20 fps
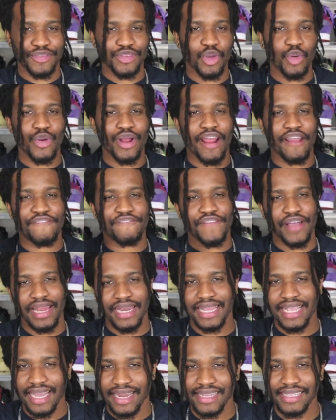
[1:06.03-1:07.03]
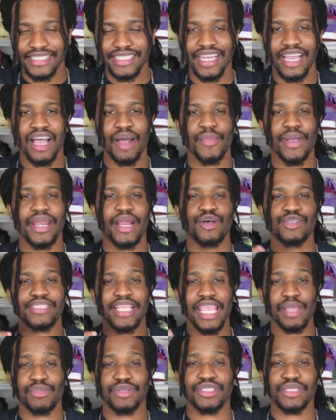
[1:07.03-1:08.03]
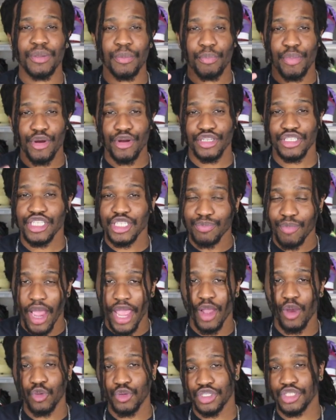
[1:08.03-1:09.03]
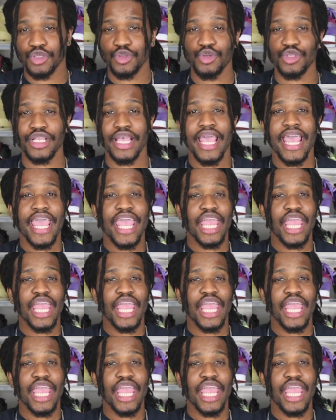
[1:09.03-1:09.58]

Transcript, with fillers: So when I finally got a job and I was able to purchase my own shoes,